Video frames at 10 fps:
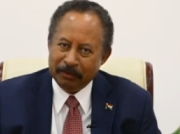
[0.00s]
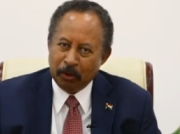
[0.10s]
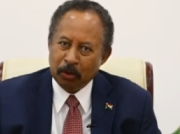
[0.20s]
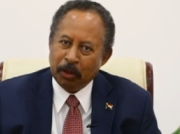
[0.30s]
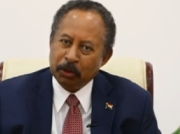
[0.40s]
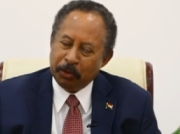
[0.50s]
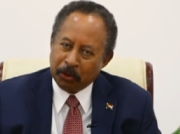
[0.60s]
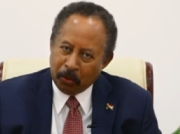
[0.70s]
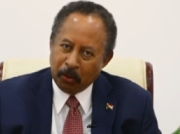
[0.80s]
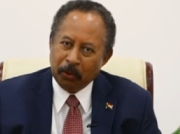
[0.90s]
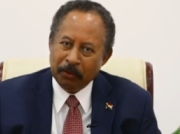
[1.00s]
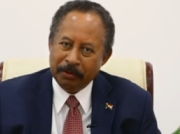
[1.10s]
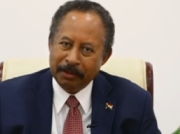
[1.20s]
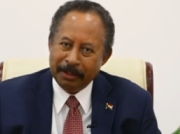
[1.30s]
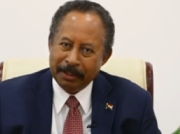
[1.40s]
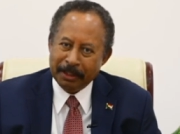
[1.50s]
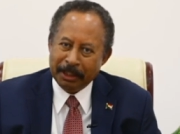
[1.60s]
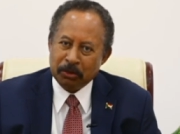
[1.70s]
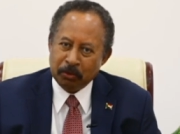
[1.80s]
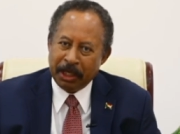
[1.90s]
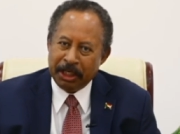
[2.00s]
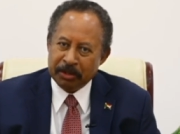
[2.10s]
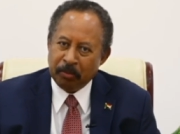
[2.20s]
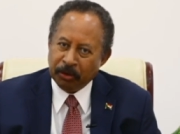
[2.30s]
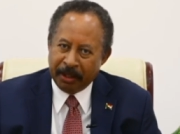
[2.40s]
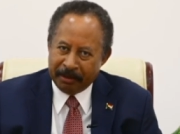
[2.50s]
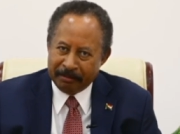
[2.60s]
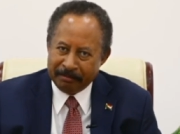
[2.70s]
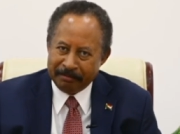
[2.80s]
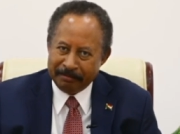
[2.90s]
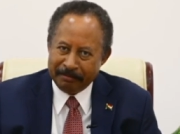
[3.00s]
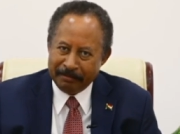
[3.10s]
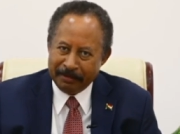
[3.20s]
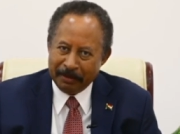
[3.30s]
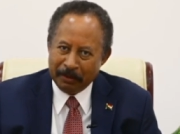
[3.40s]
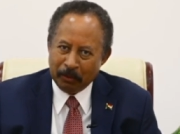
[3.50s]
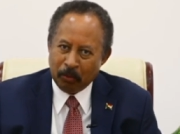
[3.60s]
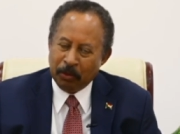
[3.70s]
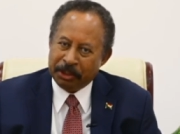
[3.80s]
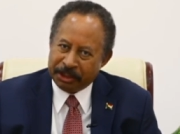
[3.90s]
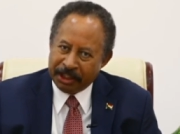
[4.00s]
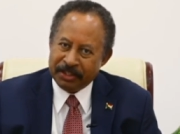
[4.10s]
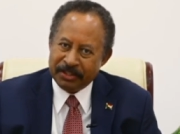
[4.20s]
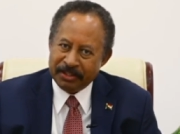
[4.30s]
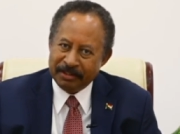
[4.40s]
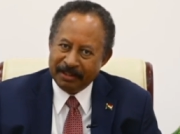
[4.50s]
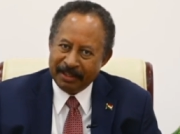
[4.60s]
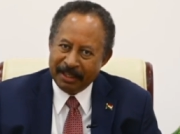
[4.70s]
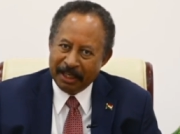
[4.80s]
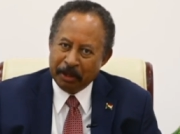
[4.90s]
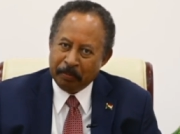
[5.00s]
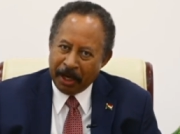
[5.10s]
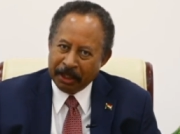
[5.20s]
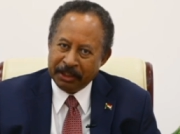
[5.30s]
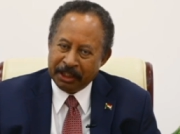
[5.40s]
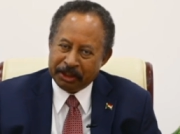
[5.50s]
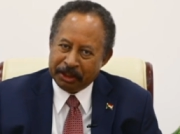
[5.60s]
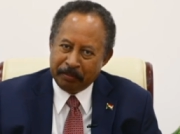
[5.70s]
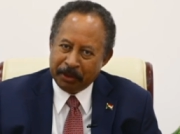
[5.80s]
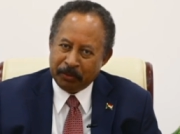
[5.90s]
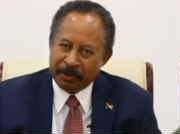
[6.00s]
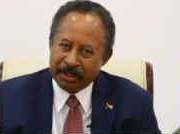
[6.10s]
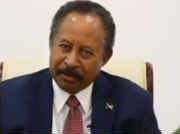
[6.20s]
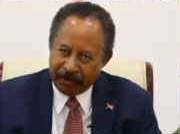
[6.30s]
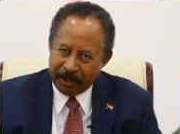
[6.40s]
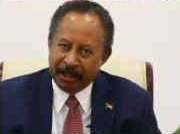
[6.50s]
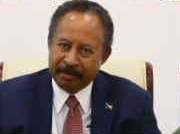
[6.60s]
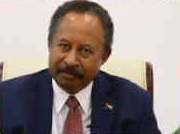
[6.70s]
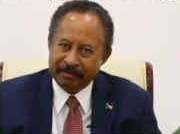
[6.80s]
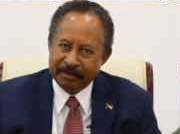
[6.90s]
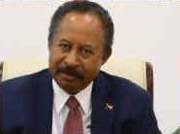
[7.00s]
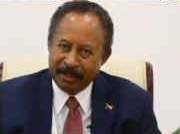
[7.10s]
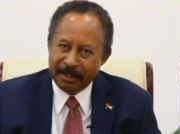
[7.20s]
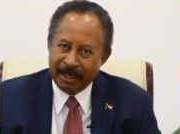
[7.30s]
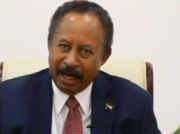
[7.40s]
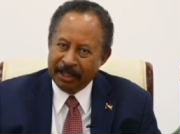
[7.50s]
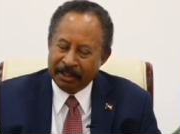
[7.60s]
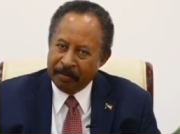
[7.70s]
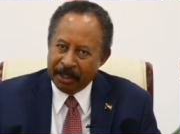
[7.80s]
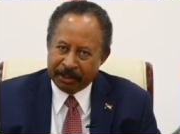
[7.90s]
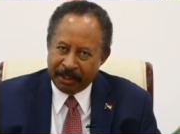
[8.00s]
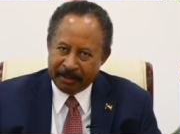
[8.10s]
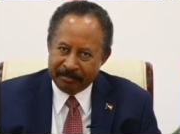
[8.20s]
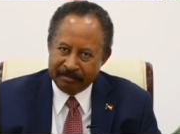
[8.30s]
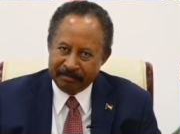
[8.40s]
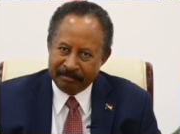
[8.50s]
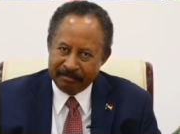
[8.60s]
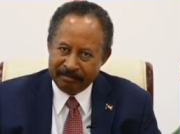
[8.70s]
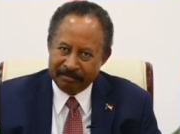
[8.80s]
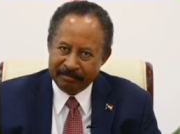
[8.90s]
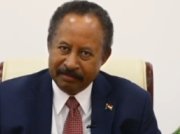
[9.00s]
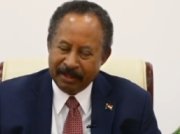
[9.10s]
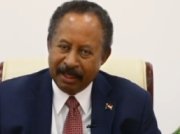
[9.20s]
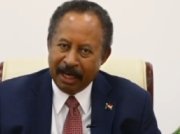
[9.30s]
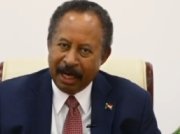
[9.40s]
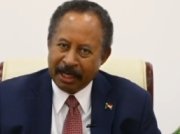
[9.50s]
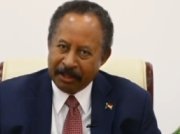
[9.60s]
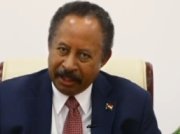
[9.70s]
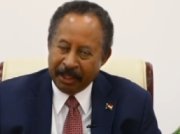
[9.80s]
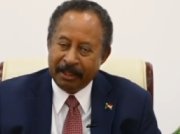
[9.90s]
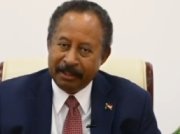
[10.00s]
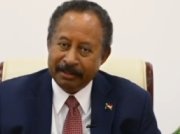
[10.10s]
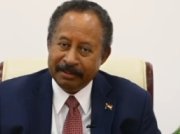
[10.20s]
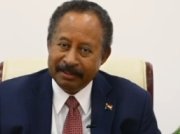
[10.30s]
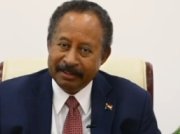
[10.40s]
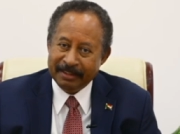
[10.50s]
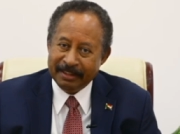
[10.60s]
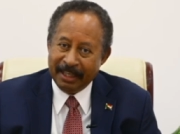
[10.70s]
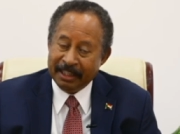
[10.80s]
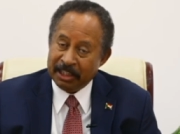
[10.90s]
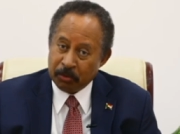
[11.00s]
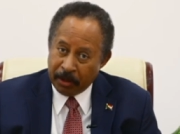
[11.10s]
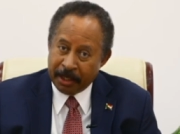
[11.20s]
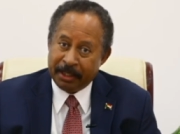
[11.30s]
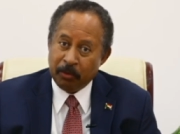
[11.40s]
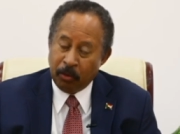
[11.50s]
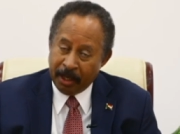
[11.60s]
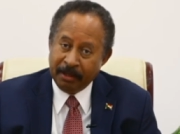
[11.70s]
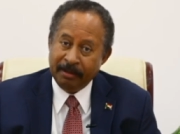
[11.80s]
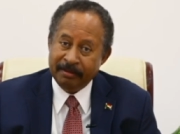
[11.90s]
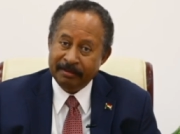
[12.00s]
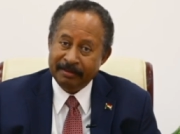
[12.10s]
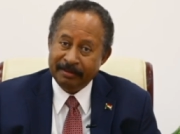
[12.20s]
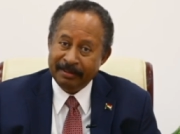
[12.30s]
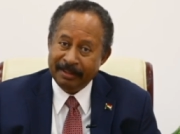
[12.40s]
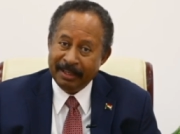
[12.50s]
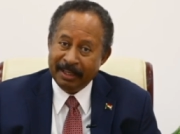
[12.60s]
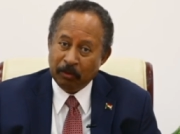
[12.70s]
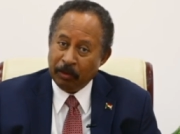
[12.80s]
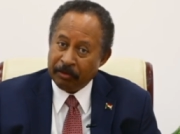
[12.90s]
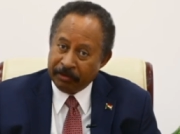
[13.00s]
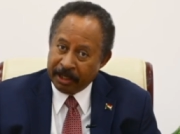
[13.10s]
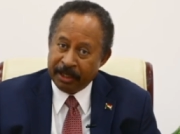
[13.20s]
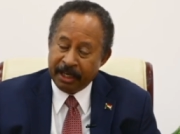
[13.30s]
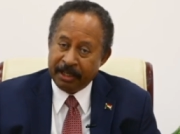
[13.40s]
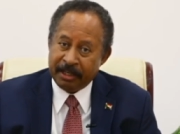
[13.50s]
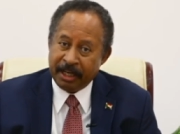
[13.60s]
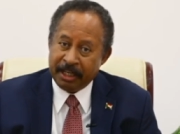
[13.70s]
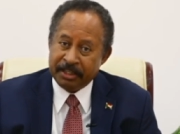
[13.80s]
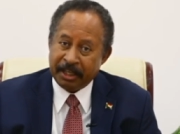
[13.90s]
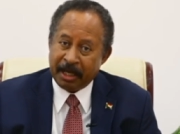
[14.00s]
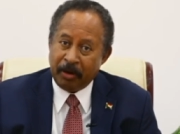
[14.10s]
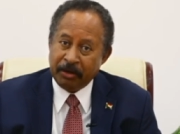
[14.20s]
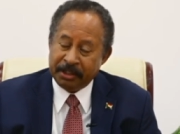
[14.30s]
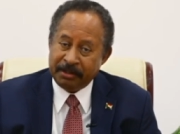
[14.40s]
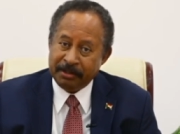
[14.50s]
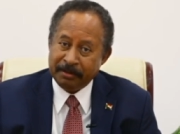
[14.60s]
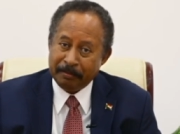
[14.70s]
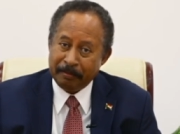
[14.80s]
on what we call the Sudanese model, which is a partnership between the civilian and the military. And I think it is working well. We are very realistic about it.